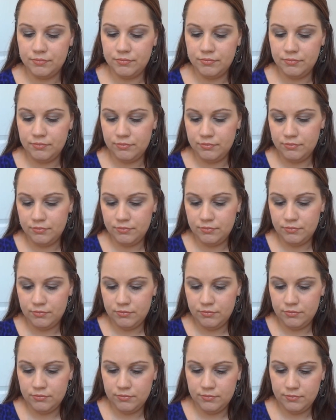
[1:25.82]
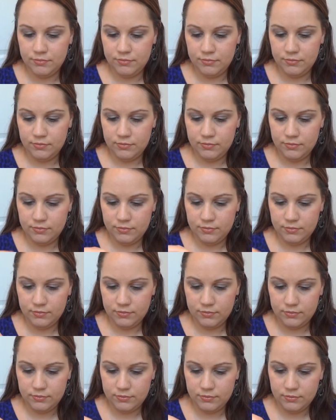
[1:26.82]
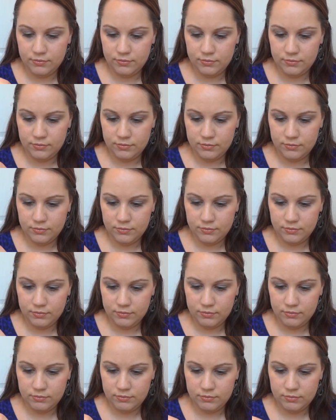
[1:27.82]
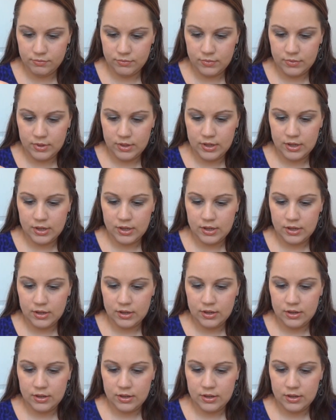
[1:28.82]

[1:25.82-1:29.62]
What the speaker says: [no speech]